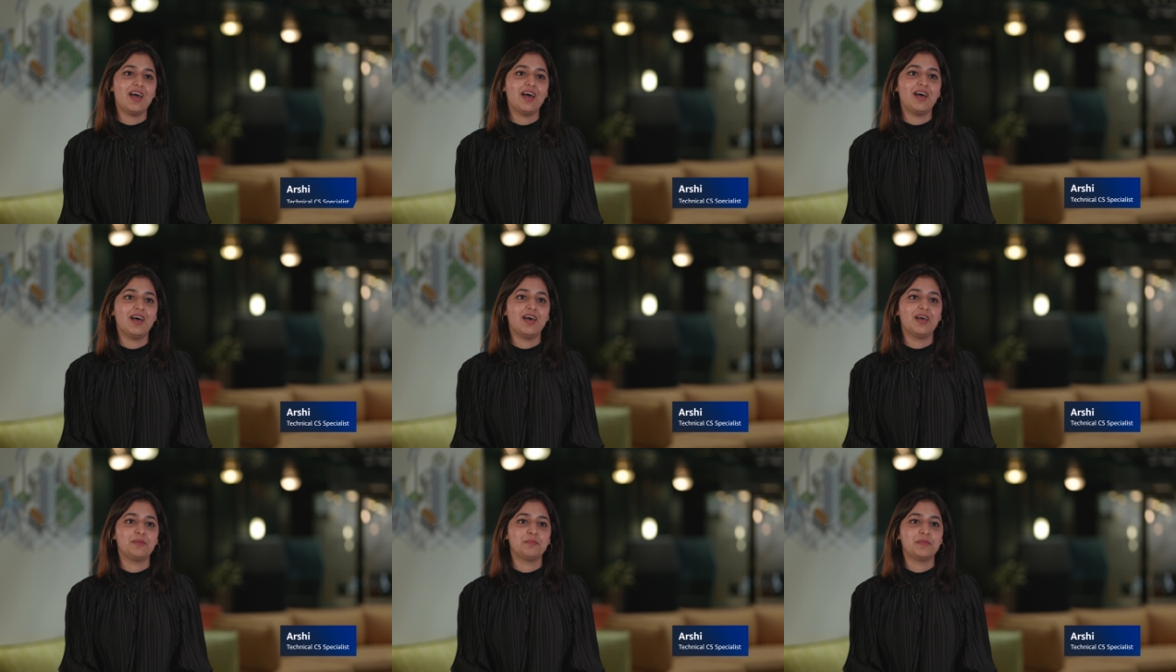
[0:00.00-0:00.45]

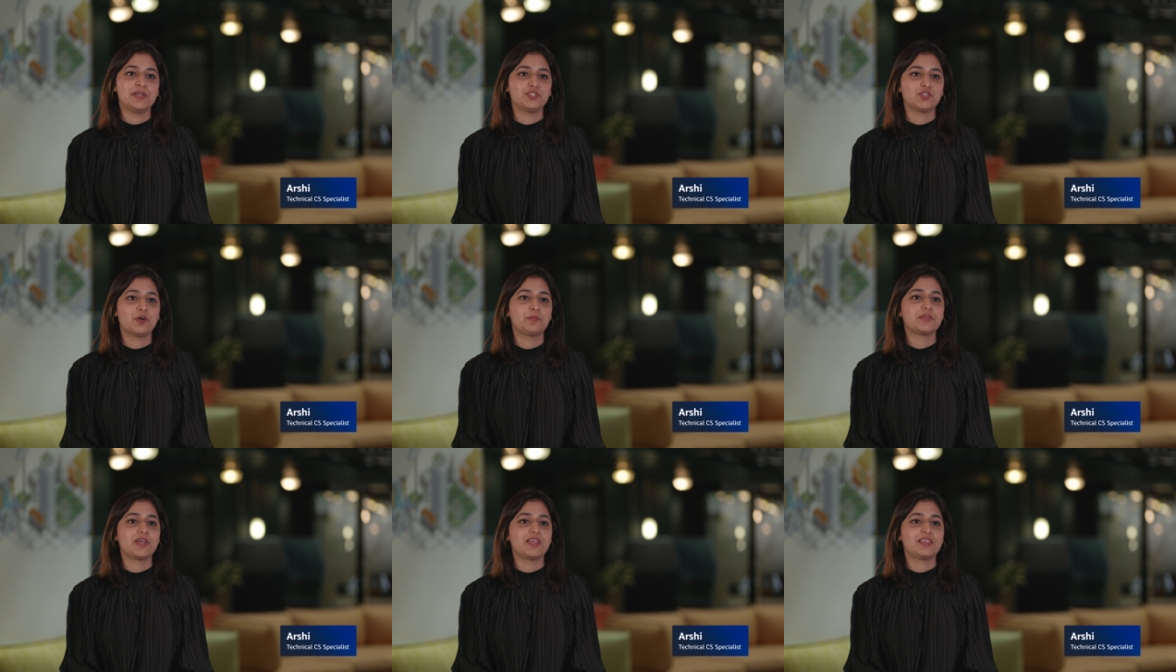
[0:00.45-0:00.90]
and my
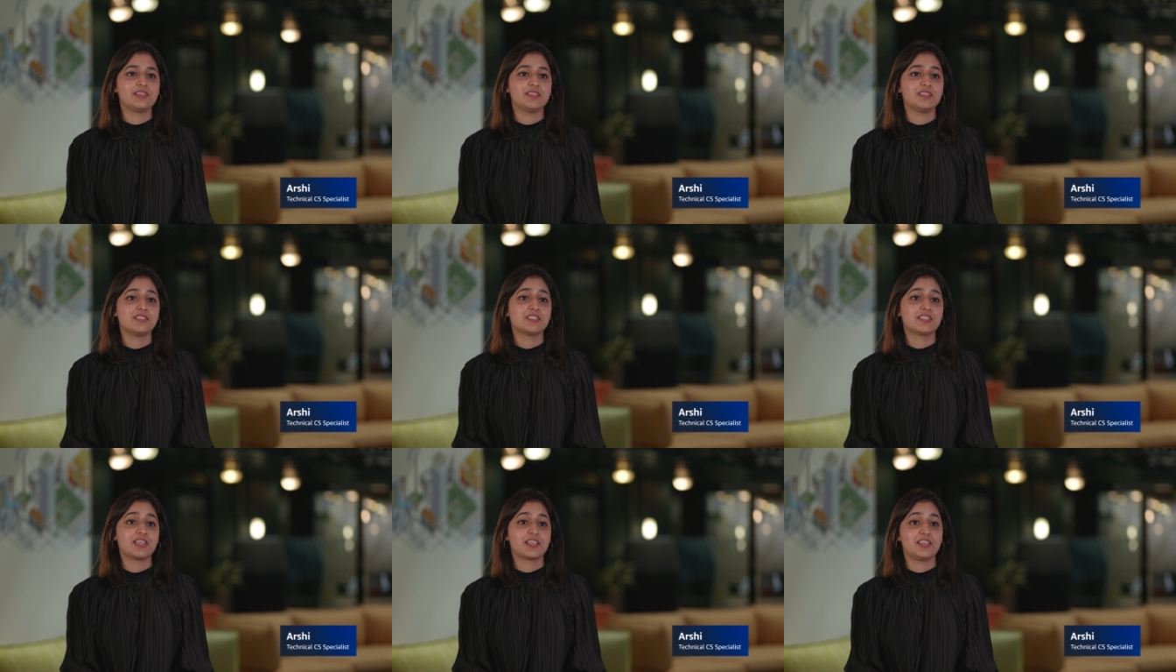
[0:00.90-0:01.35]
job
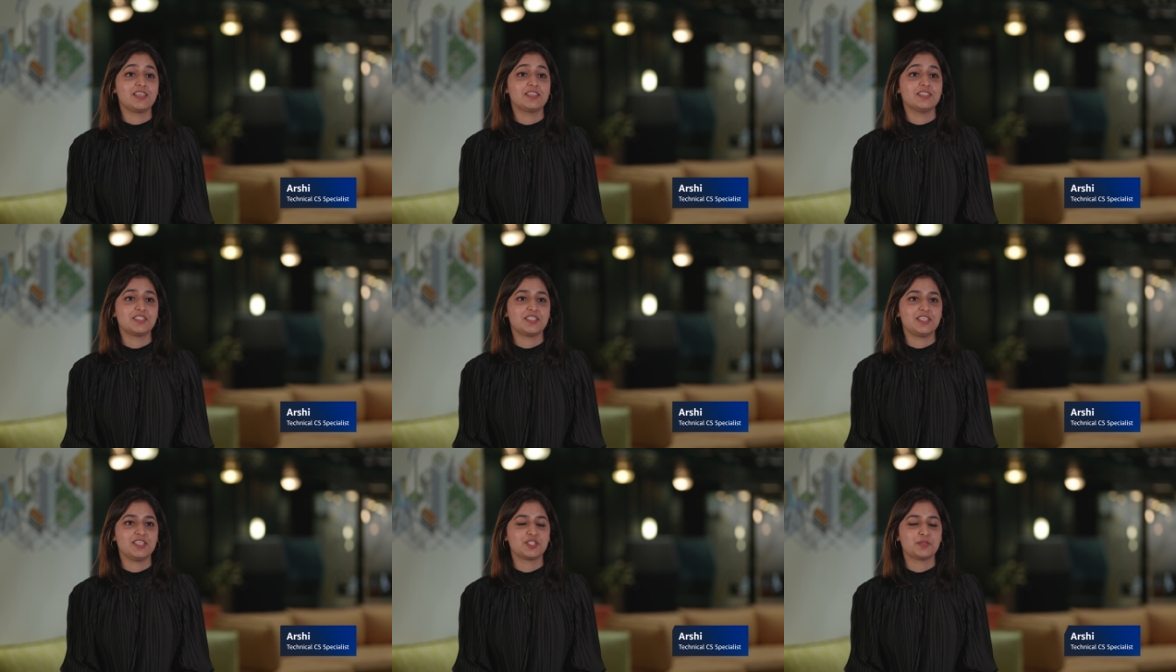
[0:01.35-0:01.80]
title is
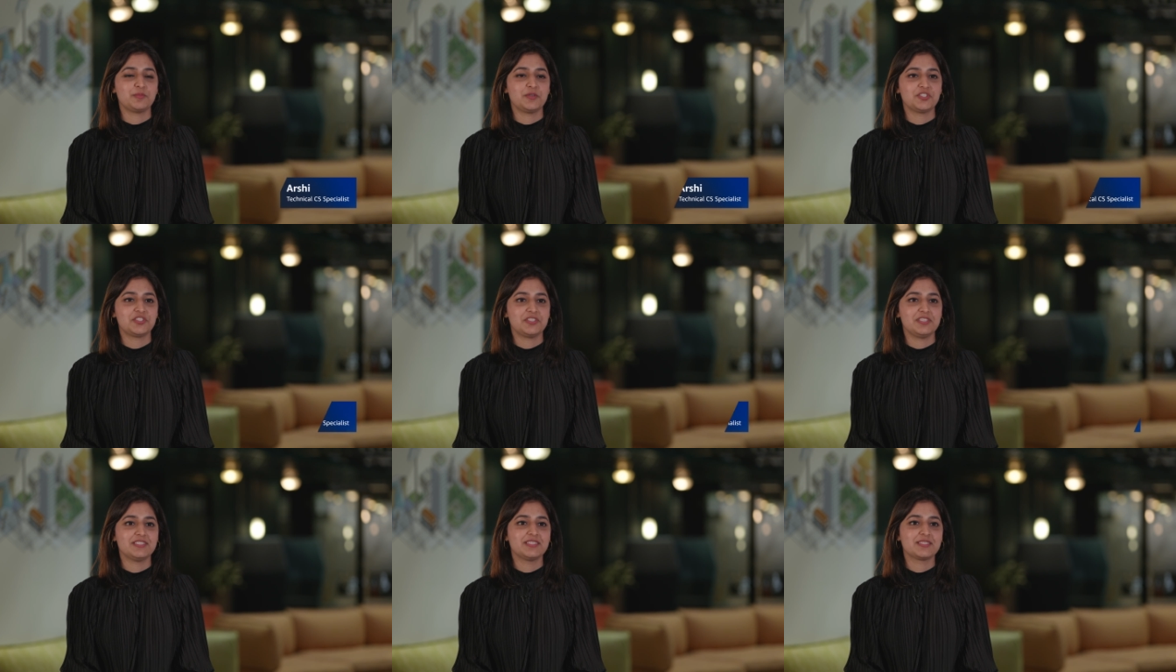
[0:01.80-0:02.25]
Technical C A
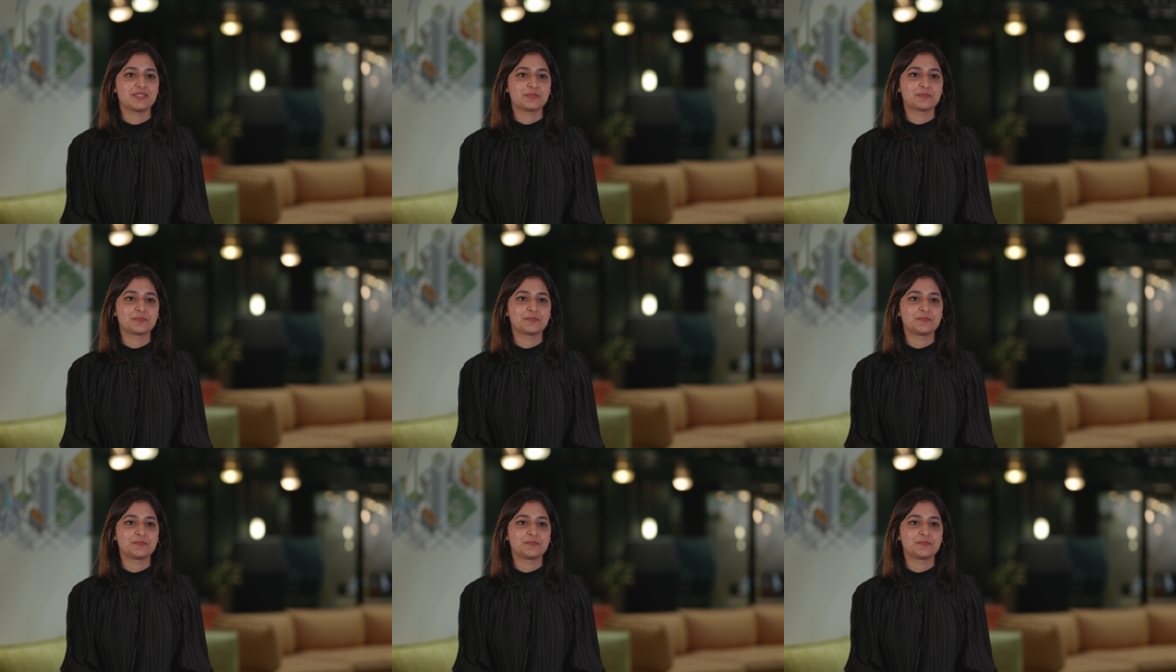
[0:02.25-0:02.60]
Specialist.